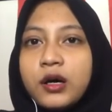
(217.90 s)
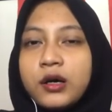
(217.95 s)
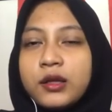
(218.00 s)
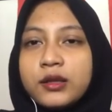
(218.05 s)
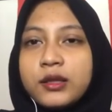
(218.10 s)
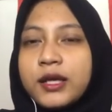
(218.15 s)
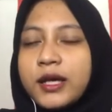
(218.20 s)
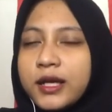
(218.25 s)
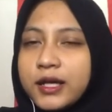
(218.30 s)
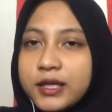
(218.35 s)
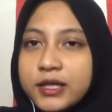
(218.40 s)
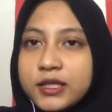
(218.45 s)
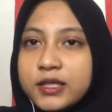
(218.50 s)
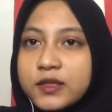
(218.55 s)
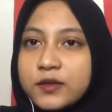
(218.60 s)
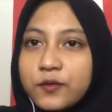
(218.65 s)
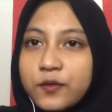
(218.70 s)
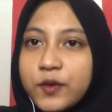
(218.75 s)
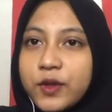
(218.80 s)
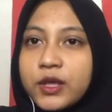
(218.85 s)
that
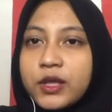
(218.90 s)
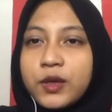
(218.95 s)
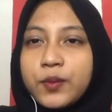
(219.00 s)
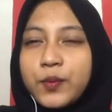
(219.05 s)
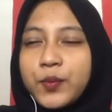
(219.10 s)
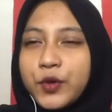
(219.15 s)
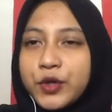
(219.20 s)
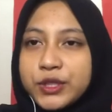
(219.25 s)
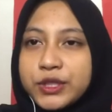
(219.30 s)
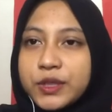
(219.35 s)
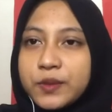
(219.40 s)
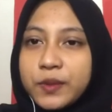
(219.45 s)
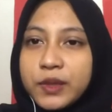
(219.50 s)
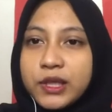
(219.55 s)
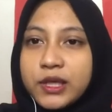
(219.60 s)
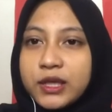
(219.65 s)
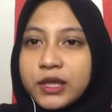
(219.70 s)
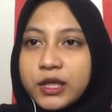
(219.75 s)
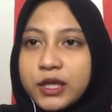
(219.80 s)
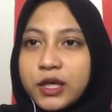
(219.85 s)
is with the
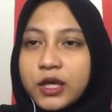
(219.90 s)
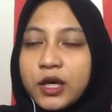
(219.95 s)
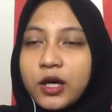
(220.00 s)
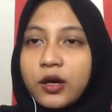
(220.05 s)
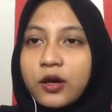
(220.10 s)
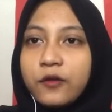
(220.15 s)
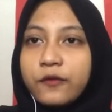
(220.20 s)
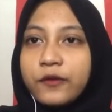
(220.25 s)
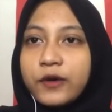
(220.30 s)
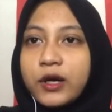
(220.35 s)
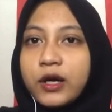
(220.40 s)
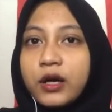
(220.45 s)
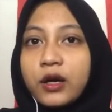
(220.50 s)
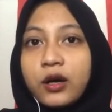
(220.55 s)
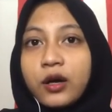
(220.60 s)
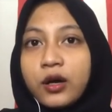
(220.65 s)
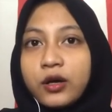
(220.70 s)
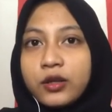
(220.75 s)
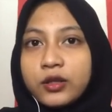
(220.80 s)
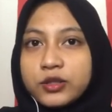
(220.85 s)
possibility of a
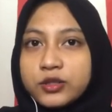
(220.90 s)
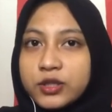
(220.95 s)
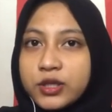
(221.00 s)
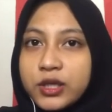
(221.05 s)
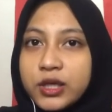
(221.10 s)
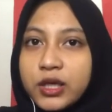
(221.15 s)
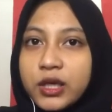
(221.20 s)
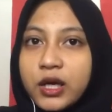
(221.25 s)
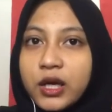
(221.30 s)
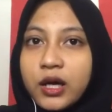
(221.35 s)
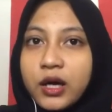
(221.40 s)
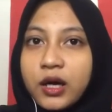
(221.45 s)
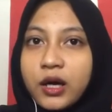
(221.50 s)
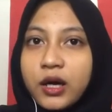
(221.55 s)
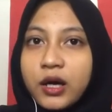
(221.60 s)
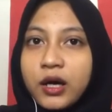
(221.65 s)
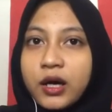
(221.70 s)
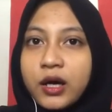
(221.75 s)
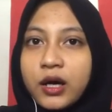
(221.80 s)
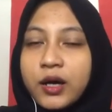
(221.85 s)
country
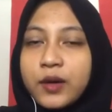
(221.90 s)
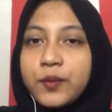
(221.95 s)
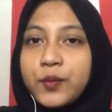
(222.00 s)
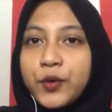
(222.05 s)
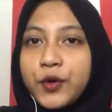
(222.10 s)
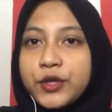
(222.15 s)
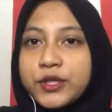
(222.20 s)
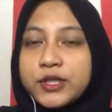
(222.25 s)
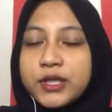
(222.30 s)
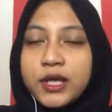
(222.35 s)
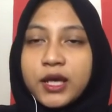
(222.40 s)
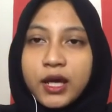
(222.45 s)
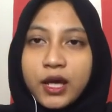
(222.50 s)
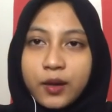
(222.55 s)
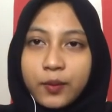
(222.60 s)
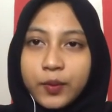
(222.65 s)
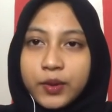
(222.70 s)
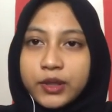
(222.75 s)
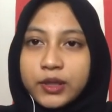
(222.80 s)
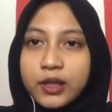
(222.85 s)
imposing
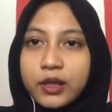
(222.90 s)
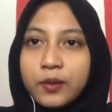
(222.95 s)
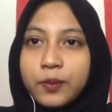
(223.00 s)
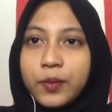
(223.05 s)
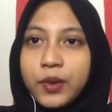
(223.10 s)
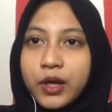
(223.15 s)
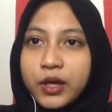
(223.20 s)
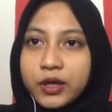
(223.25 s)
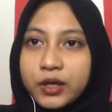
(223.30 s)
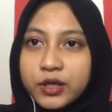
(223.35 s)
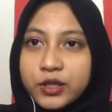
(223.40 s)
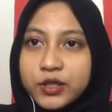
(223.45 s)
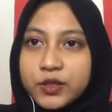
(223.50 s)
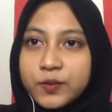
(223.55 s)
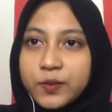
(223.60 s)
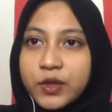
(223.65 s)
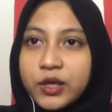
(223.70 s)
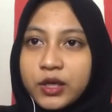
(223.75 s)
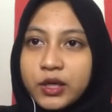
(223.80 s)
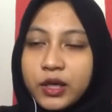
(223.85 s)
capital
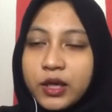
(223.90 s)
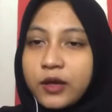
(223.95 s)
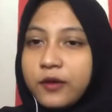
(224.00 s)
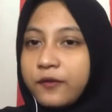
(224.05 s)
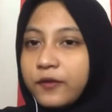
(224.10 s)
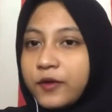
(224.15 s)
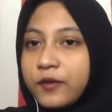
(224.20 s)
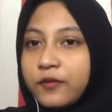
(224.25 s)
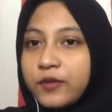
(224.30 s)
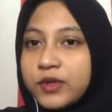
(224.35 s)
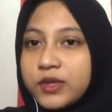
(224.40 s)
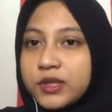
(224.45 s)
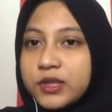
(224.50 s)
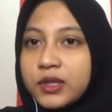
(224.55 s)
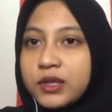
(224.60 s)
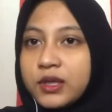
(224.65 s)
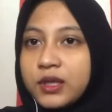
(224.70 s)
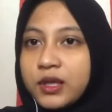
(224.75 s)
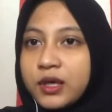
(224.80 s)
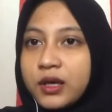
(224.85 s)
punishment even with
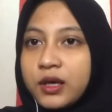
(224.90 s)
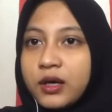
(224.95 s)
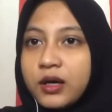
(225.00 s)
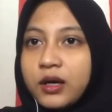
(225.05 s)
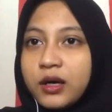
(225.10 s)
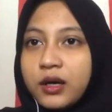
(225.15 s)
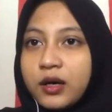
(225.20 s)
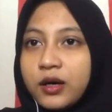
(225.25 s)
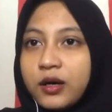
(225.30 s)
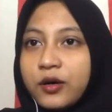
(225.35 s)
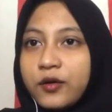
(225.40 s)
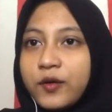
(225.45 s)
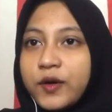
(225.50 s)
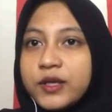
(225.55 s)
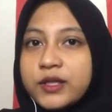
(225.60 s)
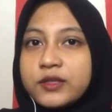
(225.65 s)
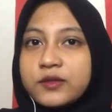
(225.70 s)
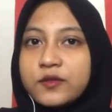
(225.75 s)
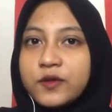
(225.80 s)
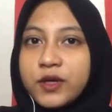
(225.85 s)

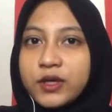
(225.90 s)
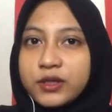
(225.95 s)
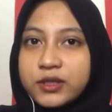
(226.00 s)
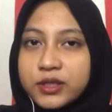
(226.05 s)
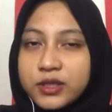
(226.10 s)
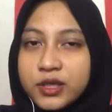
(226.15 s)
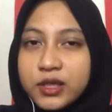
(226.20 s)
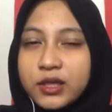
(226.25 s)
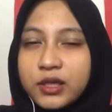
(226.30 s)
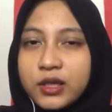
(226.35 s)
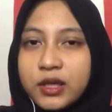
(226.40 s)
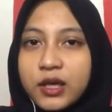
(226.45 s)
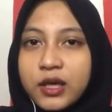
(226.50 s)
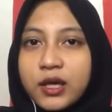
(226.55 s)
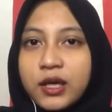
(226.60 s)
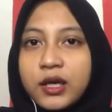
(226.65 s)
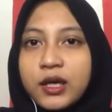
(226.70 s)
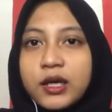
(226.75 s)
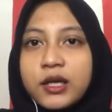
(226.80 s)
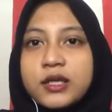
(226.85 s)
restriction.
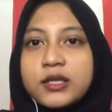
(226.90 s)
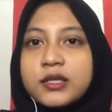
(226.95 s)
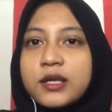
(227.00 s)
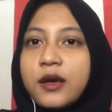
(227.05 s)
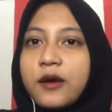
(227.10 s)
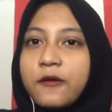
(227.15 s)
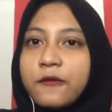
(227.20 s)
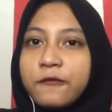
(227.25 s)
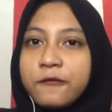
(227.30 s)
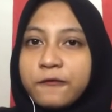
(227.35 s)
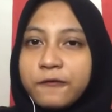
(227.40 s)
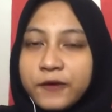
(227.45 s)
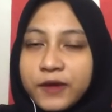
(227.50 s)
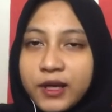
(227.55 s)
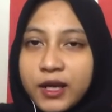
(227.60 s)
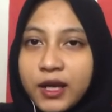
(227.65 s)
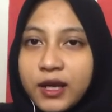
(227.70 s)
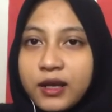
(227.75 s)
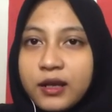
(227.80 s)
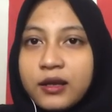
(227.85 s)
It is
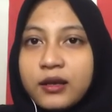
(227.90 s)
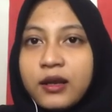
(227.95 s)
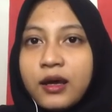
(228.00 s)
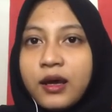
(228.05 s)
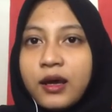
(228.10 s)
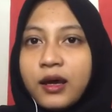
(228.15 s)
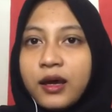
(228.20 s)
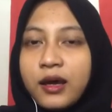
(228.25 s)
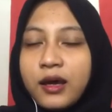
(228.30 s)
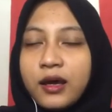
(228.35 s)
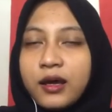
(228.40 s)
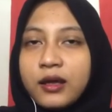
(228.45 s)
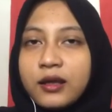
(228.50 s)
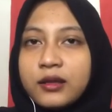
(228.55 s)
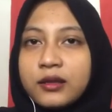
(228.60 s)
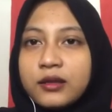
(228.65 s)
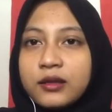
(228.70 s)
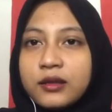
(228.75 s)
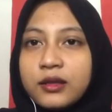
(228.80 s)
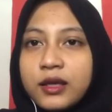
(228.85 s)
evident
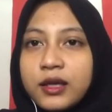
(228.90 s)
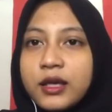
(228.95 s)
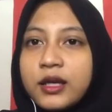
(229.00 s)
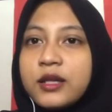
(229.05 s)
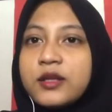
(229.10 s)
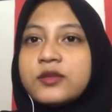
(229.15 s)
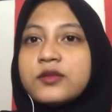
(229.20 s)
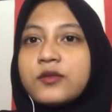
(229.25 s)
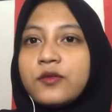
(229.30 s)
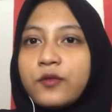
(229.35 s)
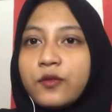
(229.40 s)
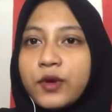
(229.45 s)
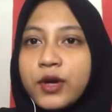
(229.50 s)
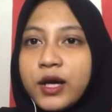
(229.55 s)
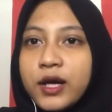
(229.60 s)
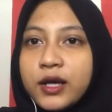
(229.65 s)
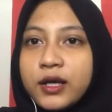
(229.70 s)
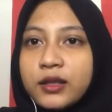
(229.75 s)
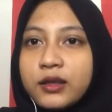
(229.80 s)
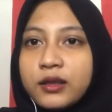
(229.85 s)
and it is
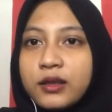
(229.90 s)
right